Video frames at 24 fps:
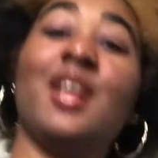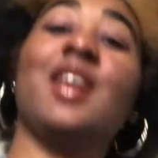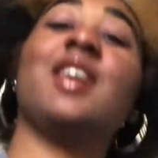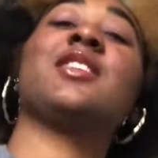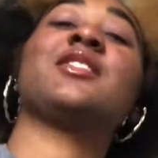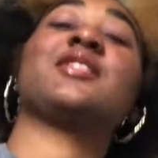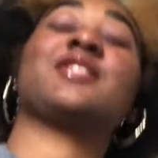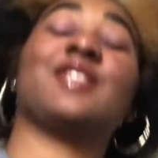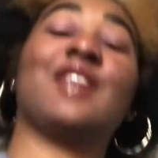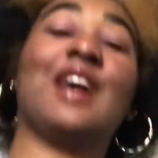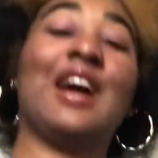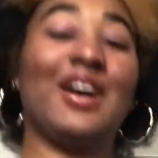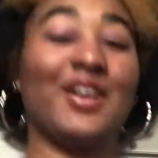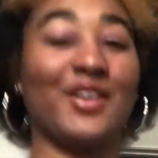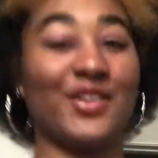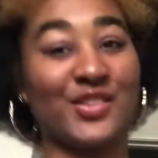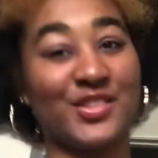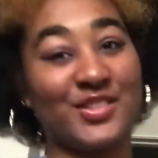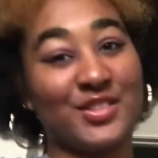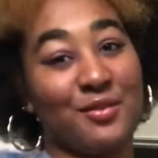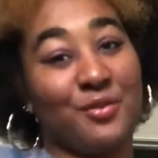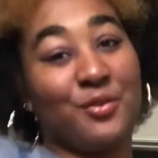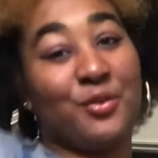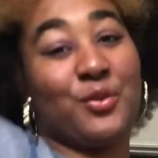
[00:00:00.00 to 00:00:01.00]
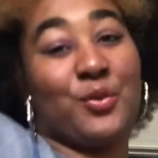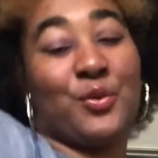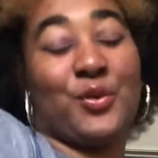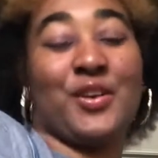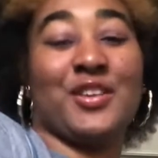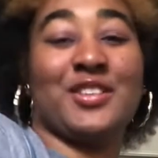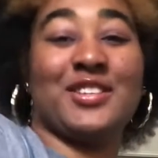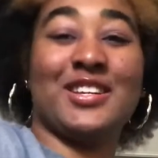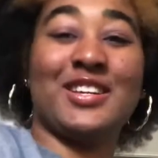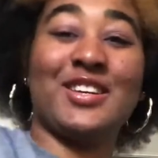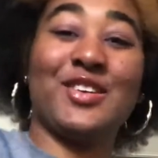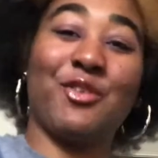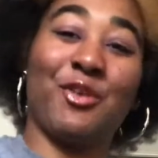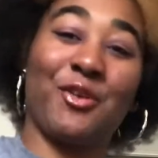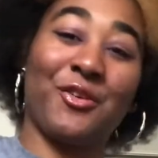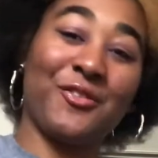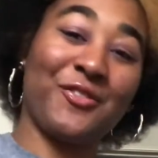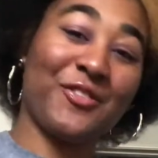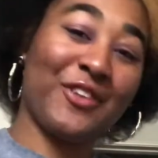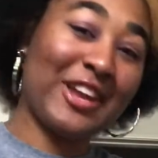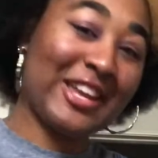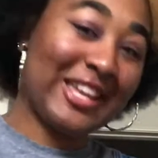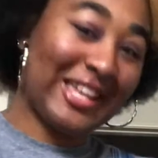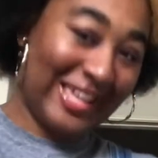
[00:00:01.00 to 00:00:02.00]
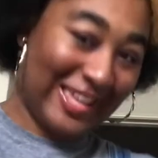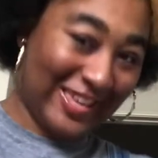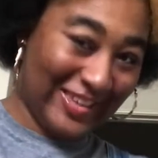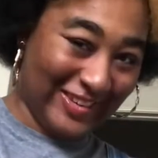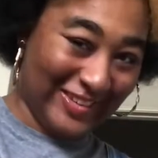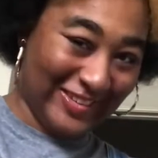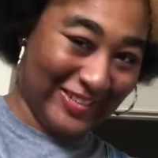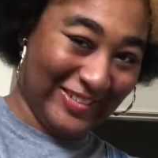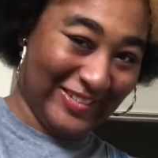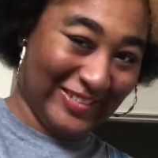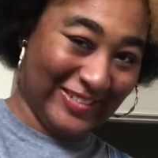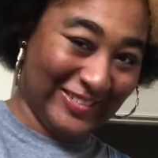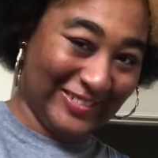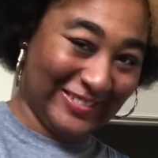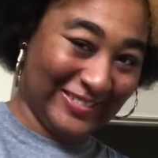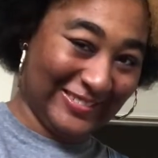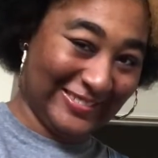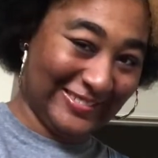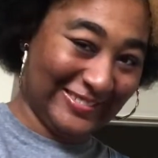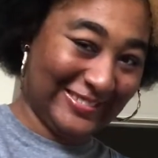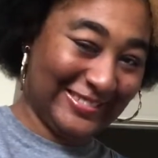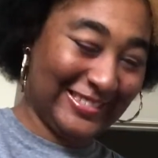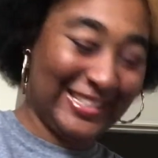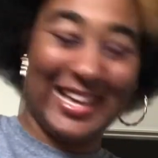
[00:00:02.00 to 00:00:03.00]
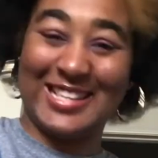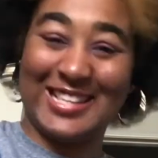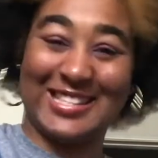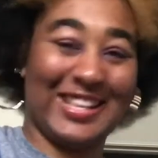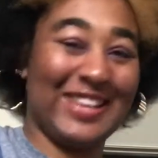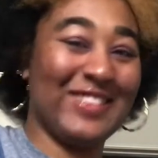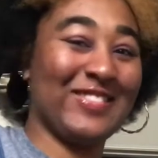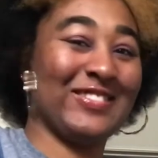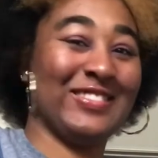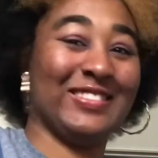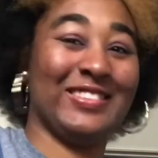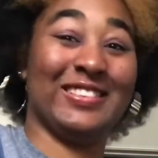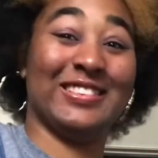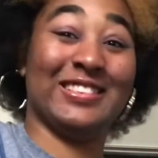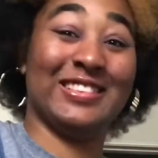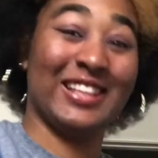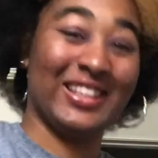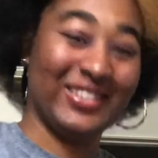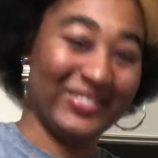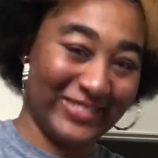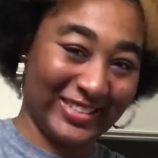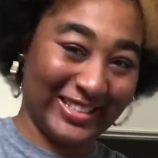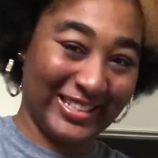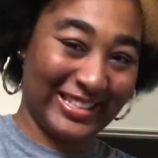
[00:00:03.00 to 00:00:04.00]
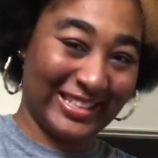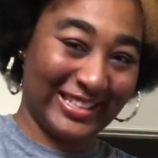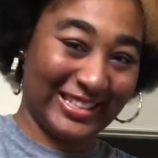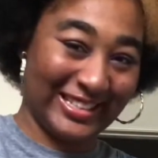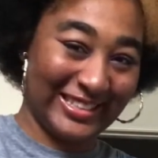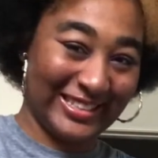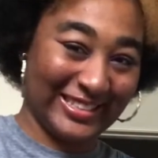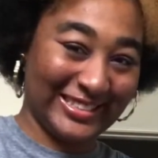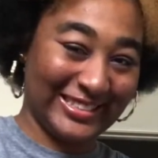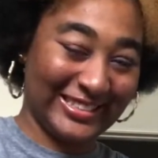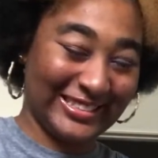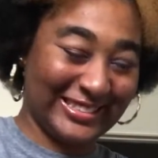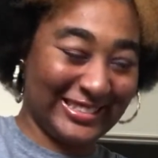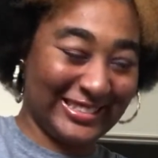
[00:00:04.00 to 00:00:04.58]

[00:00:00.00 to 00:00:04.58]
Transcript: So how's so quarantine going for you? Because I'm loving it.